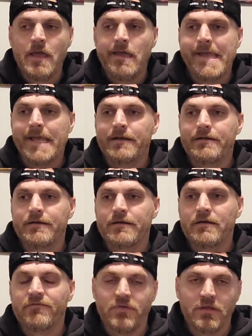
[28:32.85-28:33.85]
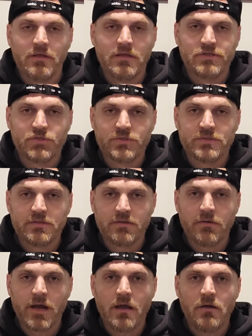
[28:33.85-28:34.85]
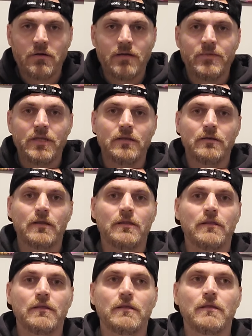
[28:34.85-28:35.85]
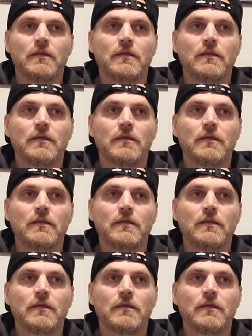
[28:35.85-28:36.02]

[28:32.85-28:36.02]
And uh, if he can get you to the ground, I mean,